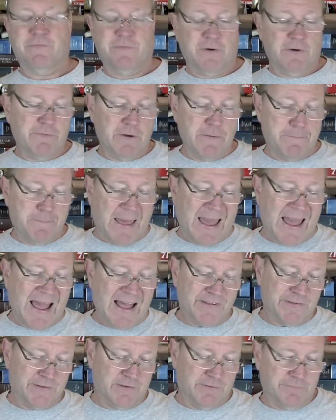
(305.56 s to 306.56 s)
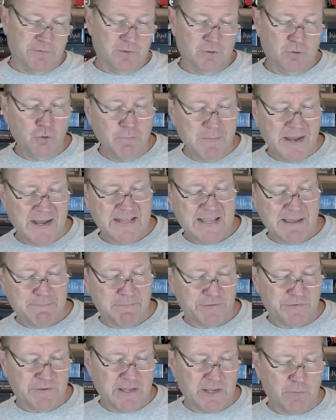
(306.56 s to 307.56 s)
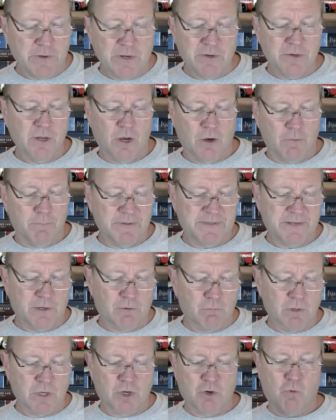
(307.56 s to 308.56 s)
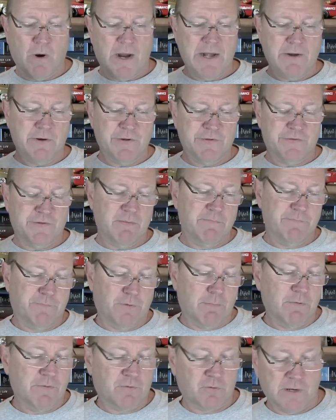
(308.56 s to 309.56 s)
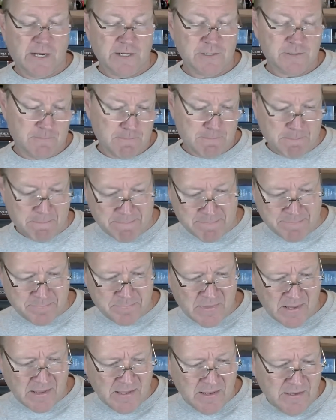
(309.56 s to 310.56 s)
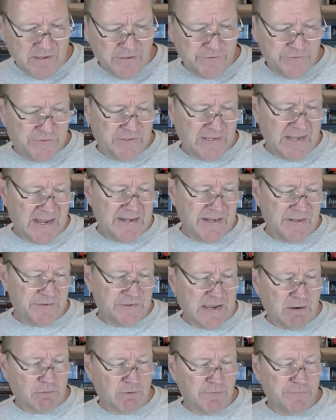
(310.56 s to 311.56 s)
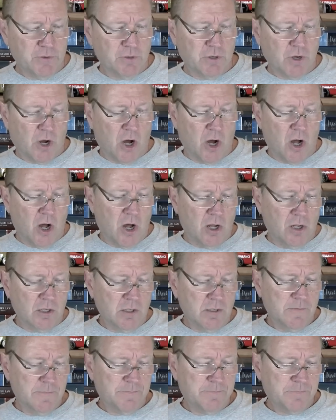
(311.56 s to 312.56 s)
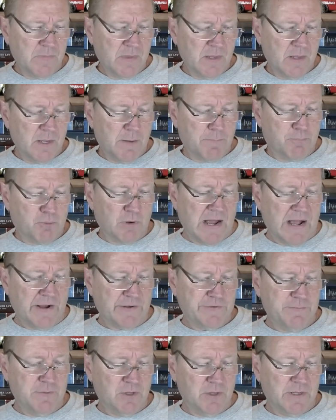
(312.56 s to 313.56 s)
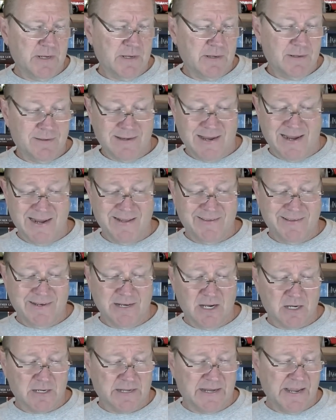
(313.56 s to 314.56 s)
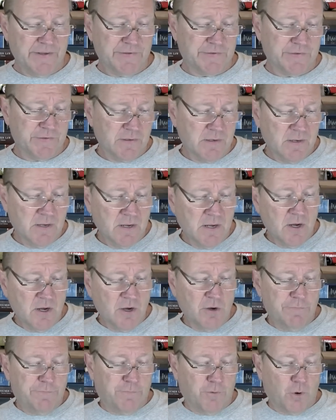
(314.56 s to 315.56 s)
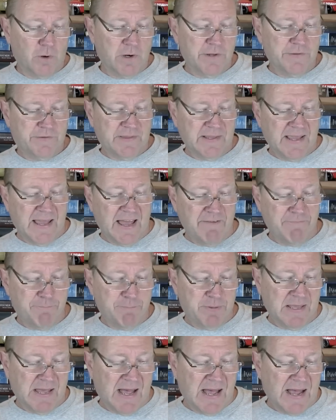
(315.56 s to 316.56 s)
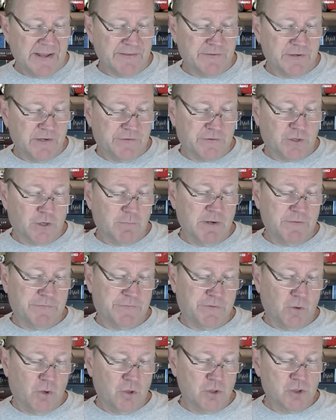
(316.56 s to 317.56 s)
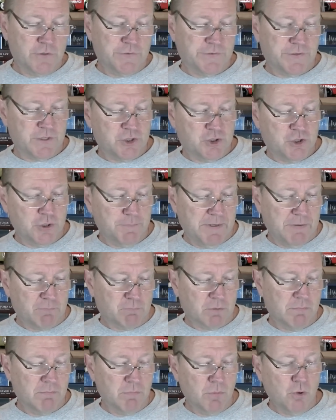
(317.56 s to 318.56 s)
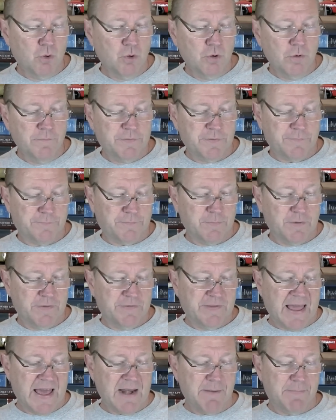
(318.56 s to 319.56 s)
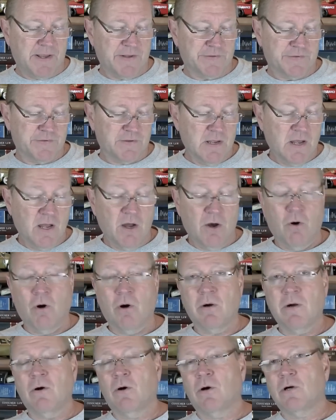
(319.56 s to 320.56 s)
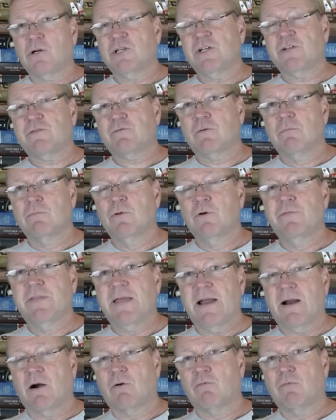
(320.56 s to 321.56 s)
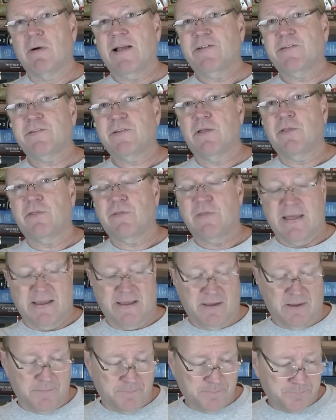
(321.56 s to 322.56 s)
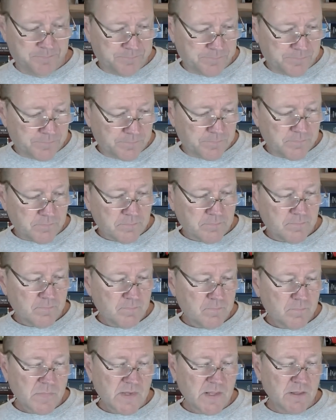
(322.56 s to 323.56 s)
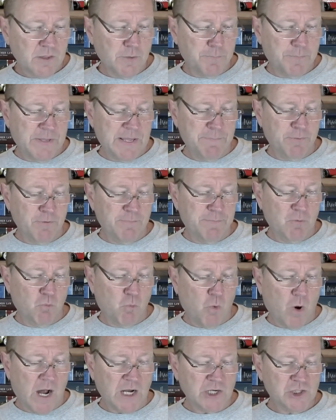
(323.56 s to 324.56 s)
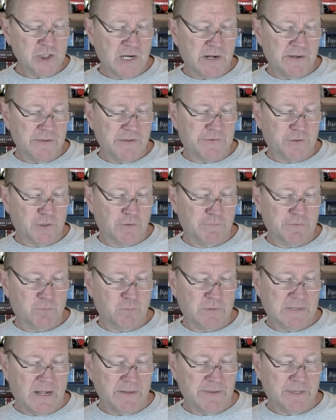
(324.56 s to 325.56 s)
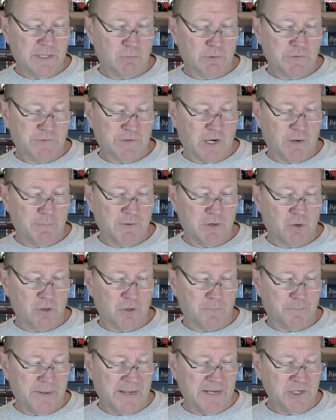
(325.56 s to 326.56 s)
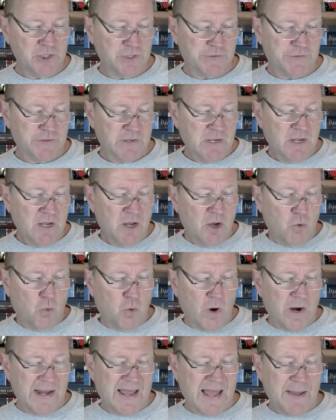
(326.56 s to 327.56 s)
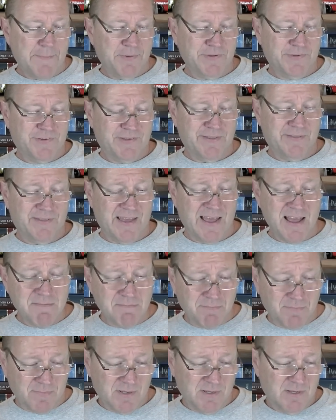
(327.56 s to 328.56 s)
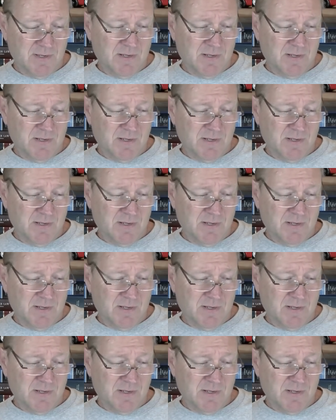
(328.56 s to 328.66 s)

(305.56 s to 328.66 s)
It's very, very passive. Who made that mistake? We don't know, but they're requiring some form of correction. CID is now reviewing all, approximately 1,900 cases, forwarded to the FBI to determine if soldiers should be removed from the database or, or just remove that arrest thing. The people have been washed out of the service without their retirement or their pensions, what happens to them?